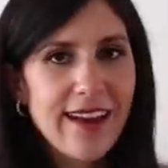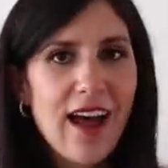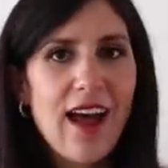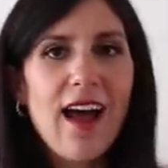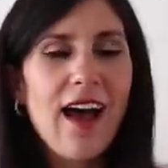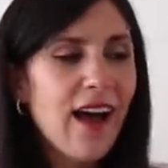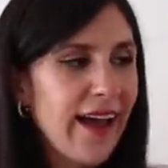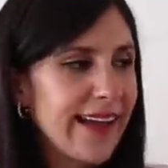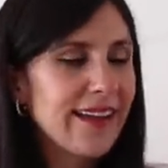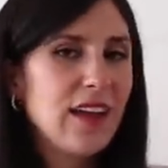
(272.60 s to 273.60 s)
Now
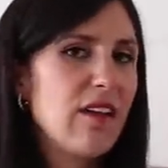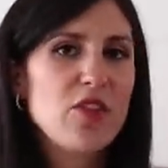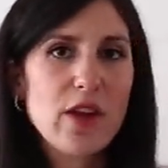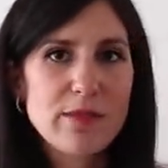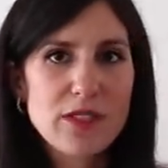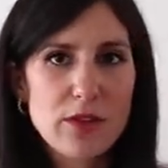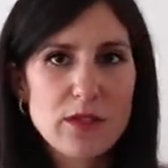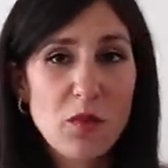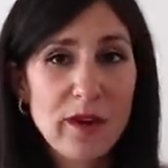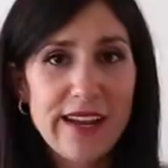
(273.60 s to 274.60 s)
I love
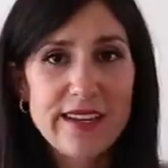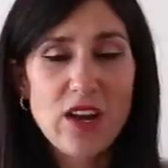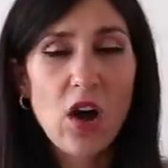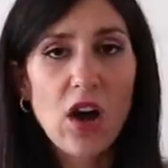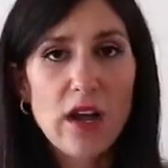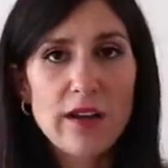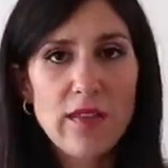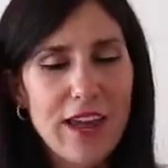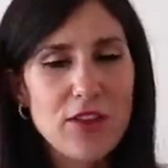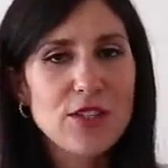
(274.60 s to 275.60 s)
jumpsuits for when it is hot.
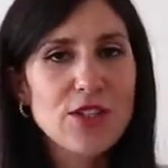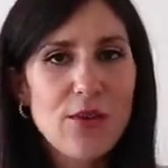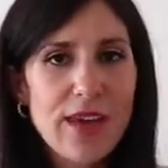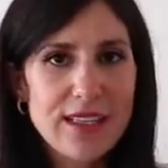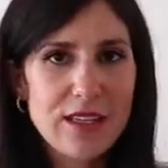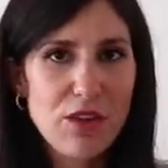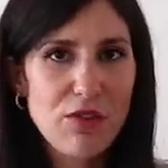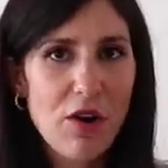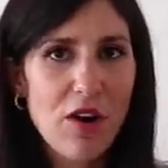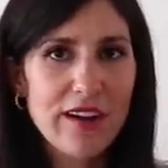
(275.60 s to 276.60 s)
They're just so easy to
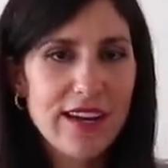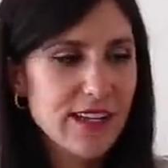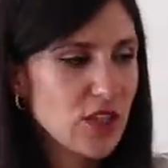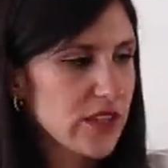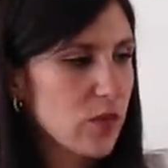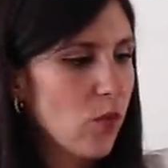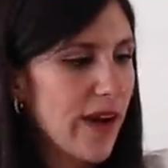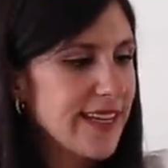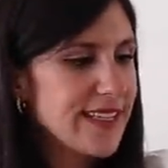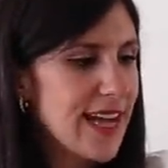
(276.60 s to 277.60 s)
throw on. It is just a
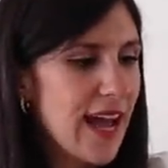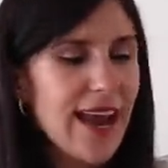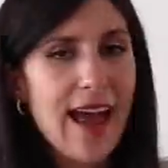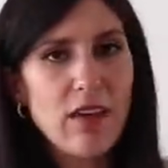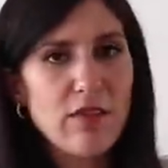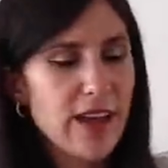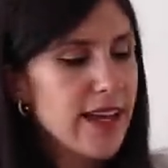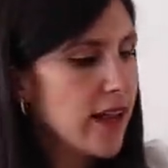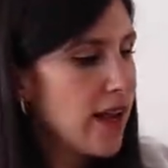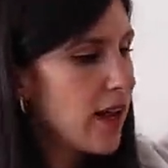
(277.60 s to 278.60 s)
one and done
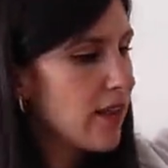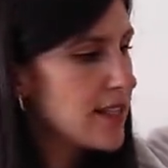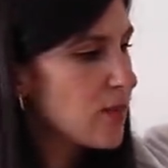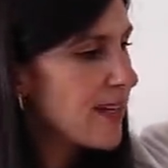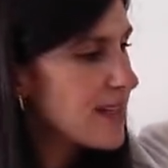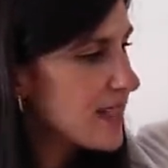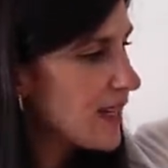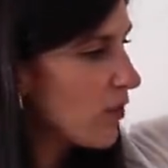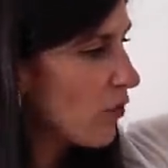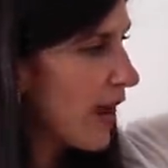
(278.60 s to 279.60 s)
outfit. This one is
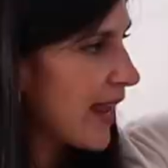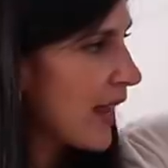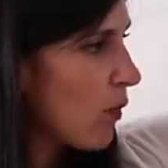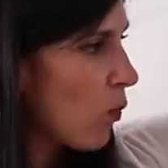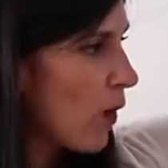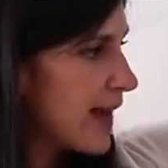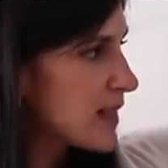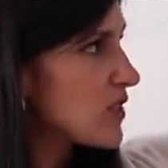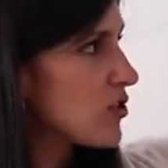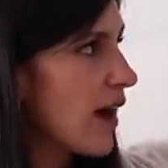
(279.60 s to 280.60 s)
in a grey and
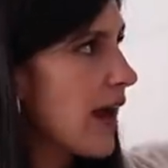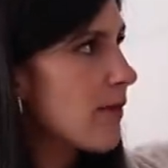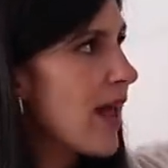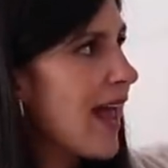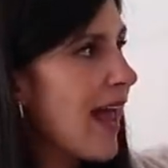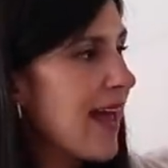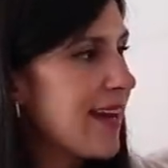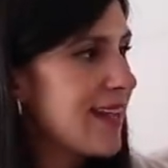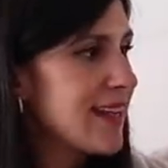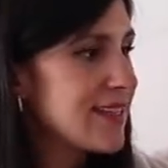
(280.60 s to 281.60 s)
white stripe,
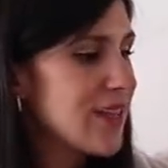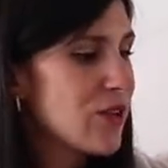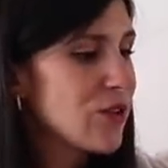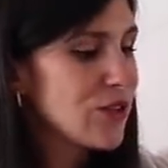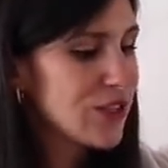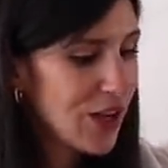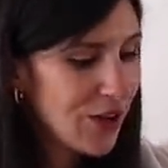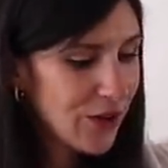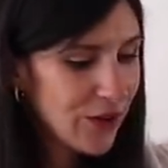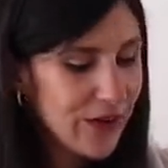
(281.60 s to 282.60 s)
and it is
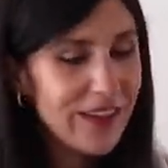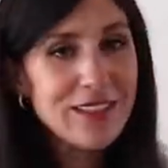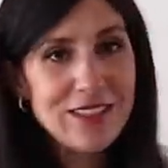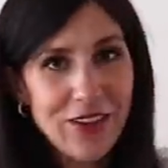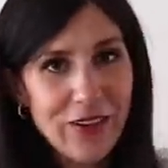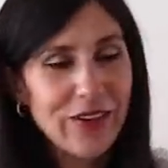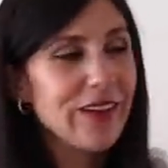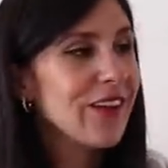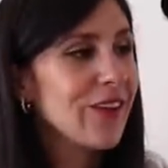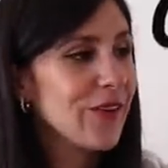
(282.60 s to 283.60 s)
so,
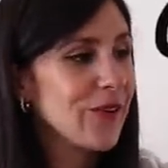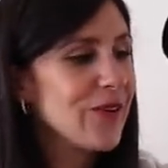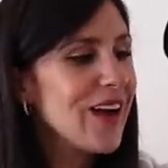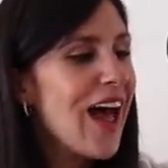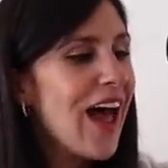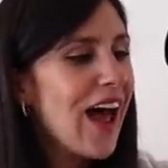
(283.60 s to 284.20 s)
so cool.